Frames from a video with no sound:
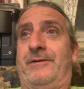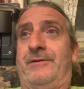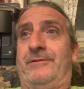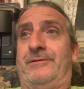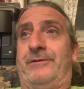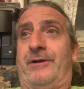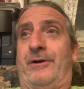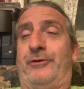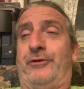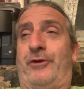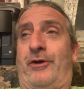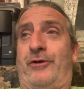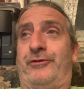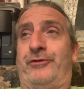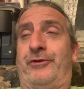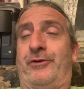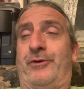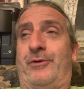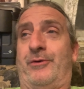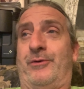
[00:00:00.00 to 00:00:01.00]
there's
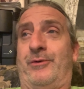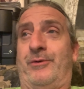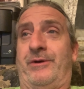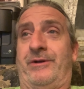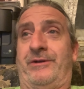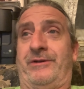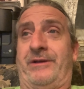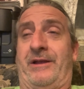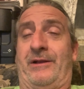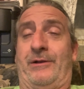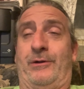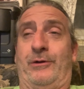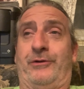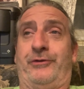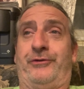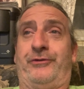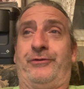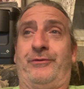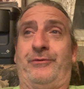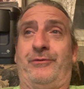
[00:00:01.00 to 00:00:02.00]
also, it, it,
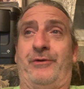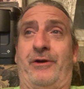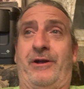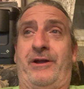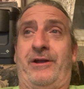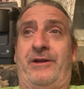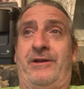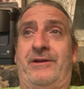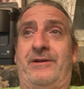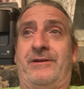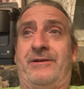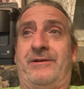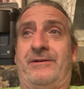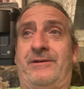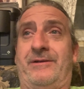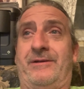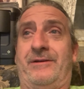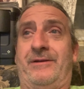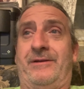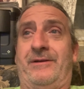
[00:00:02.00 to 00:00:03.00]
looks very
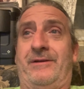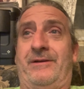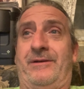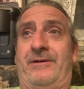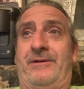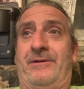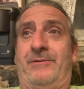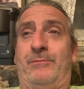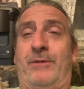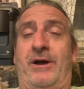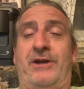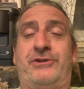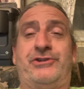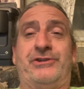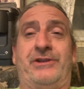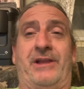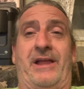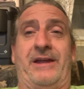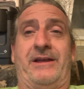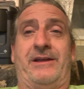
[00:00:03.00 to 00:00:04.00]

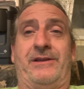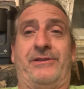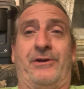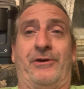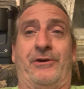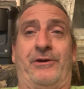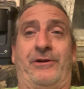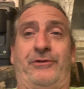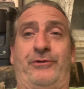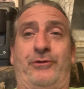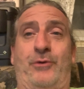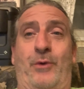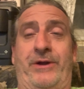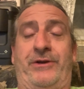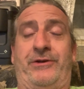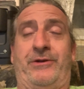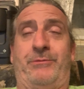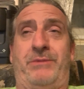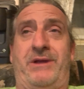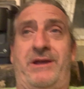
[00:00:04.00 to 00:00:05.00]
much like there is
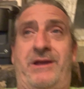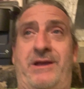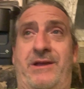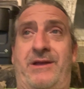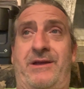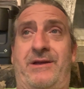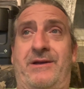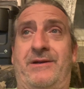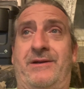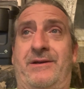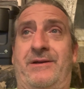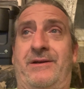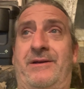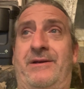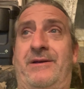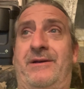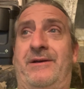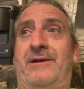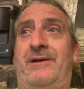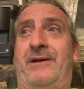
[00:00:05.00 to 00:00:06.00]
going to be
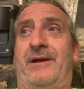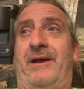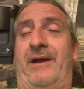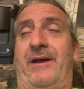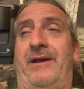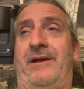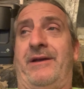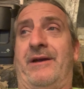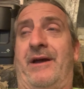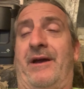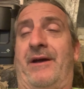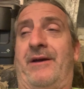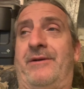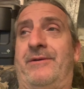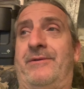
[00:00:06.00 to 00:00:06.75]
a uh,